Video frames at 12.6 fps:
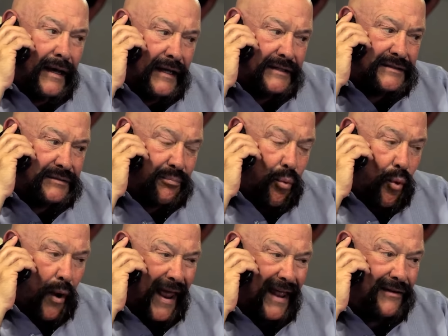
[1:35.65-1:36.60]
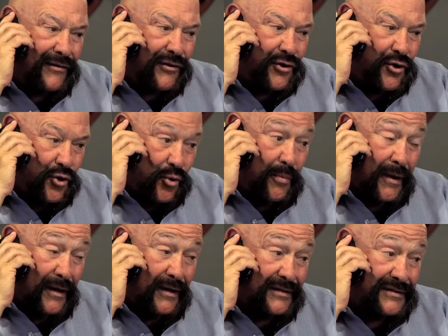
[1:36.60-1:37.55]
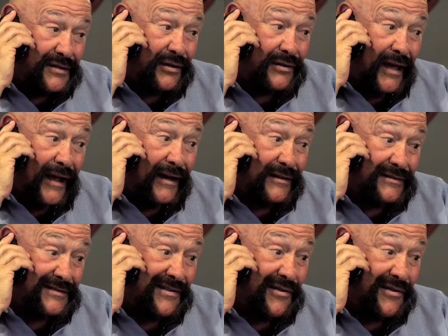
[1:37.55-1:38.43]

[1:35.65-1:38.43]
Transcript: It's brand new, but it is still titled as a